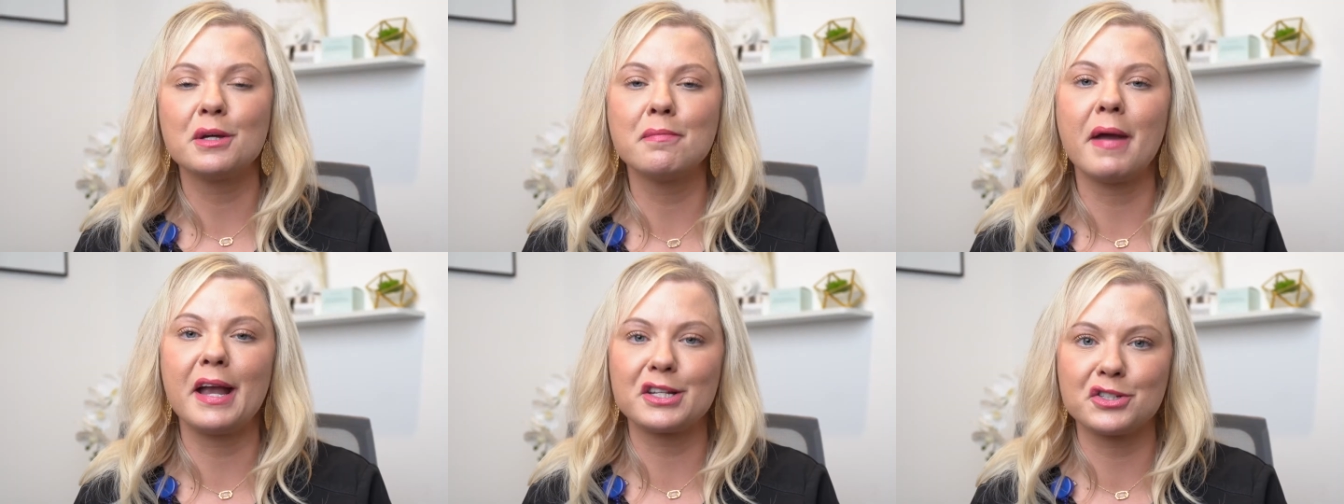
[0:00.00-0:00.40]
to
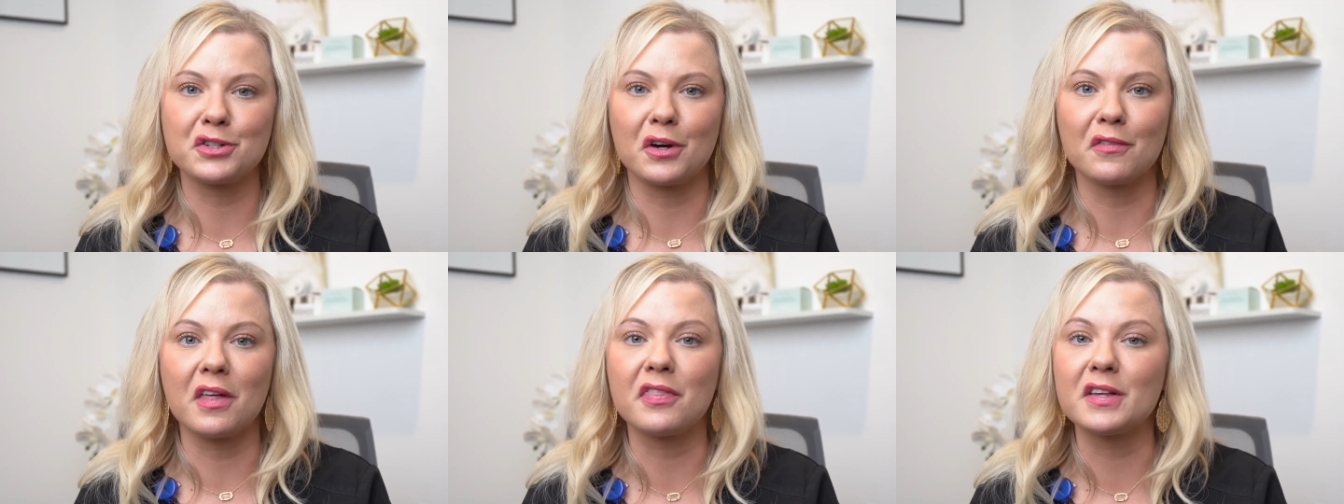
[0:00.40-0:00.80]
make
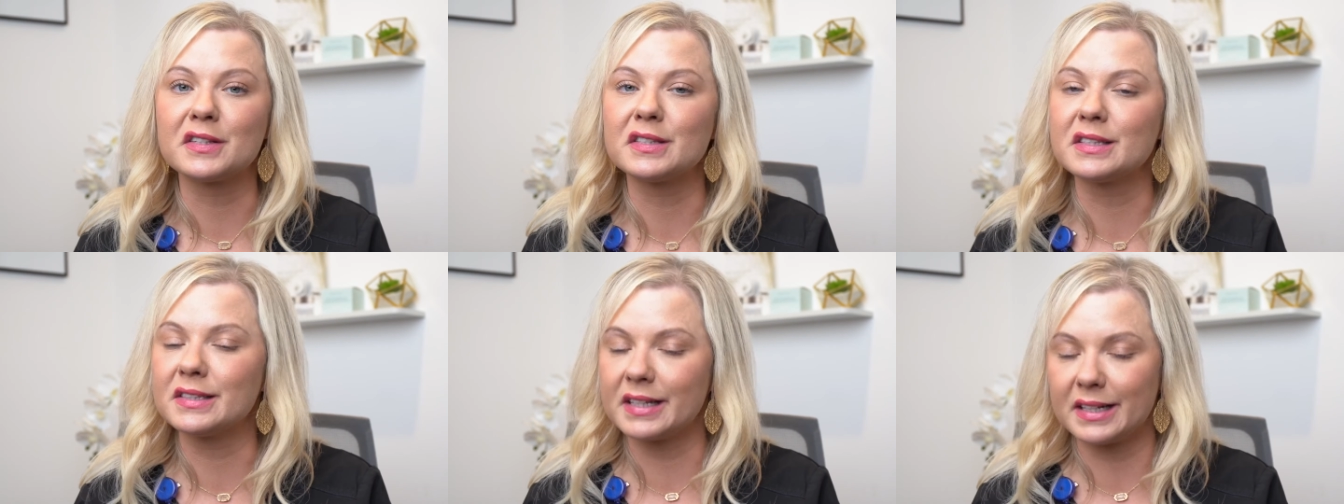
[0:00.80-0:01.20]
sure that this
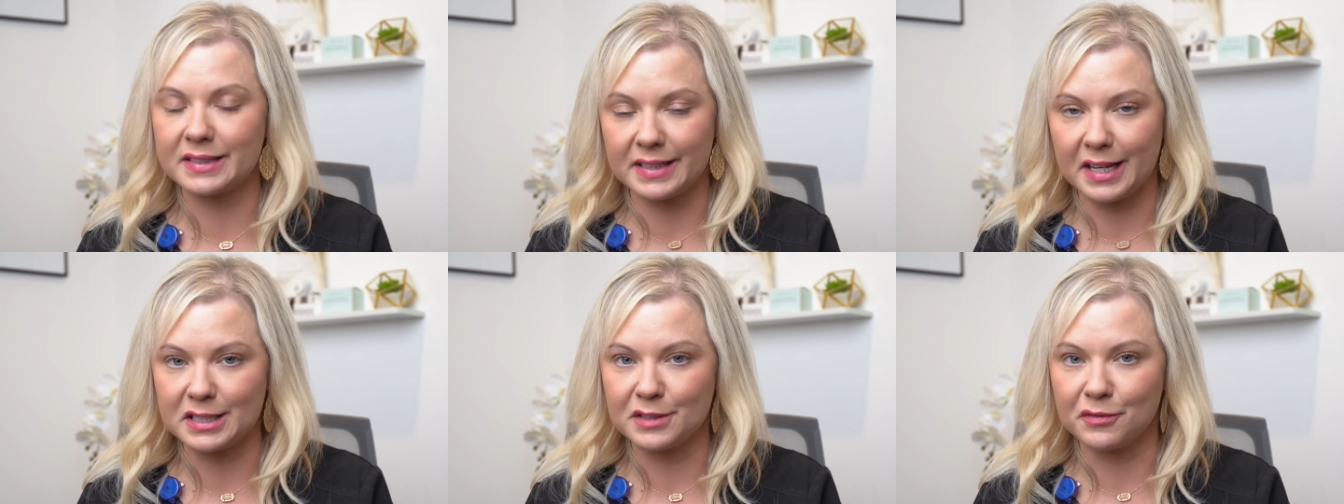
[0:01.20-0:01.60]
is
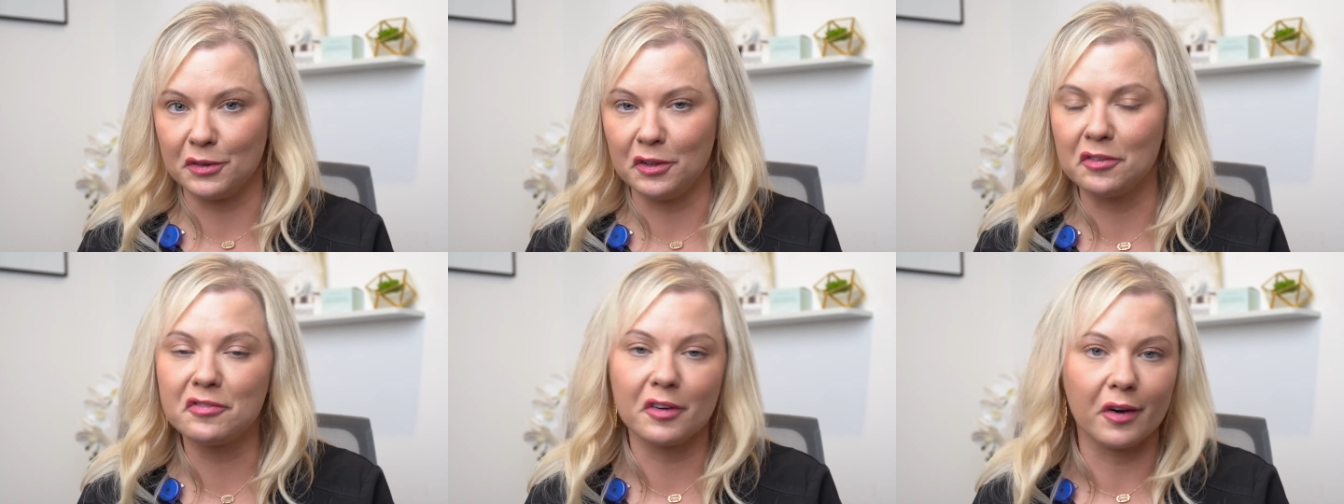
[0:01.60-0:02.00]

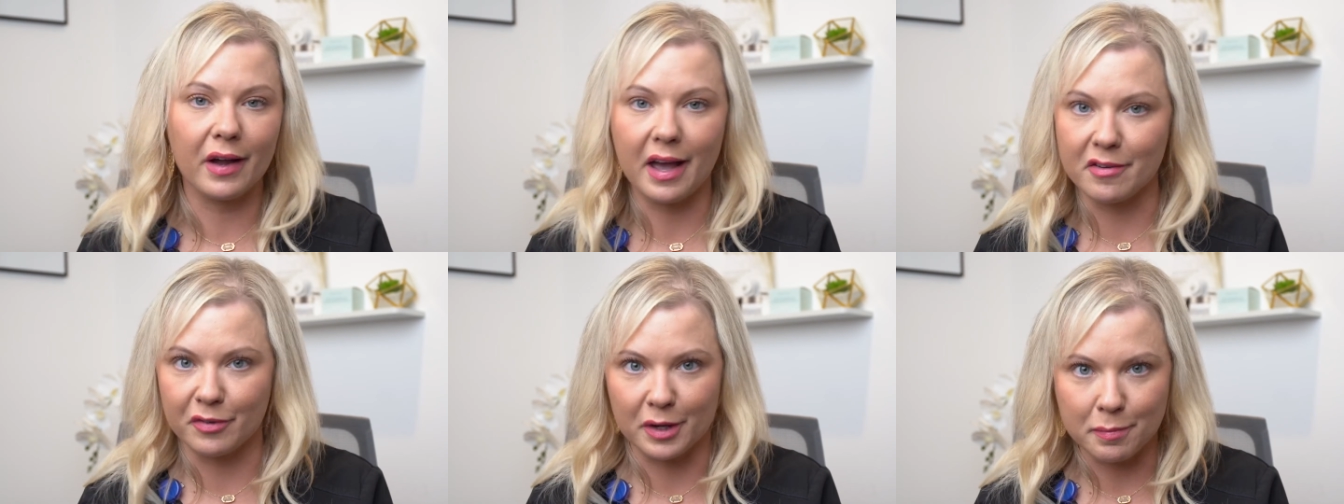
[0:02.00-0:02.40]
successful for
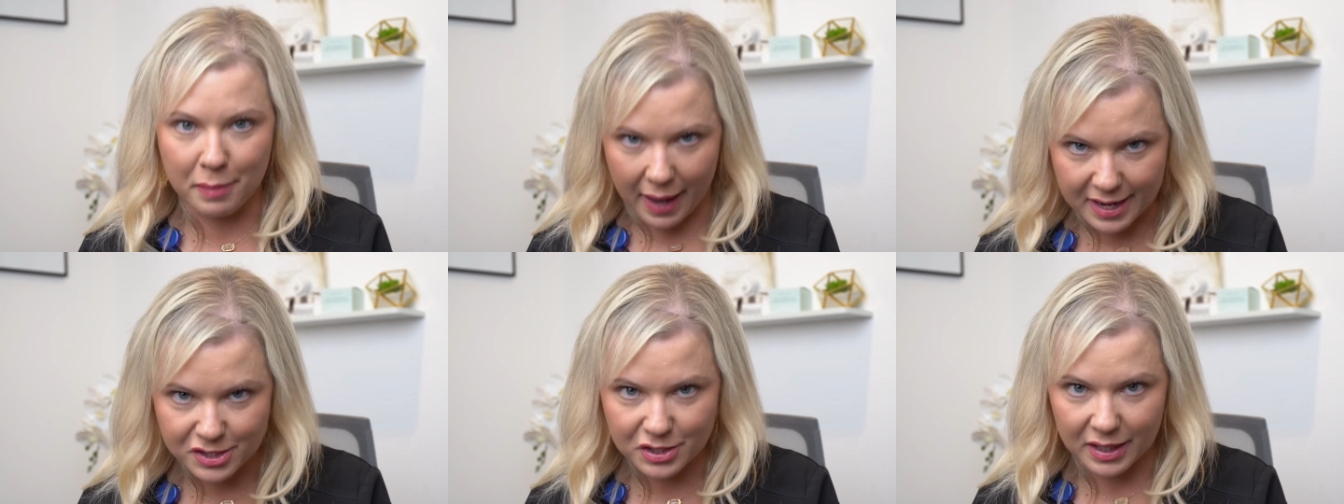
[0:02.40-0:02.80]
every
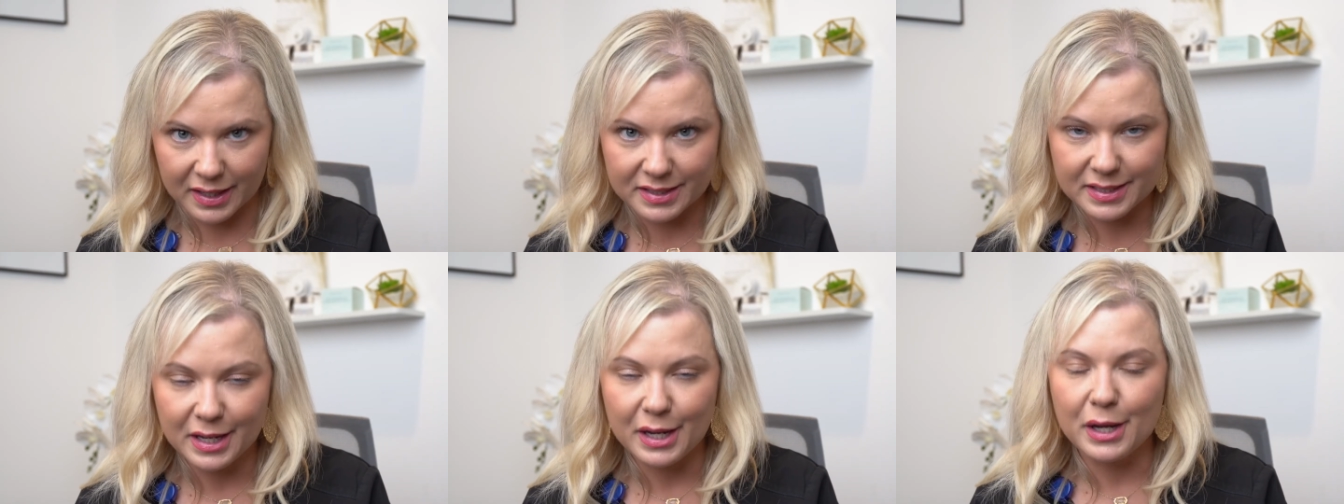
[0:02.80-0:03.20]

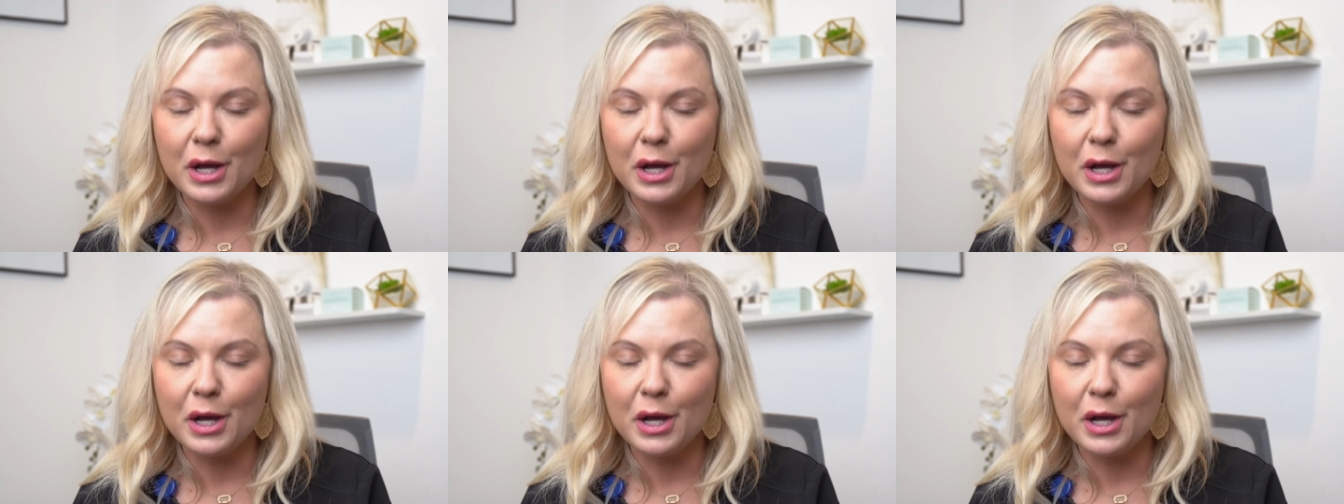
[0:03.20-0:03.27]
patient.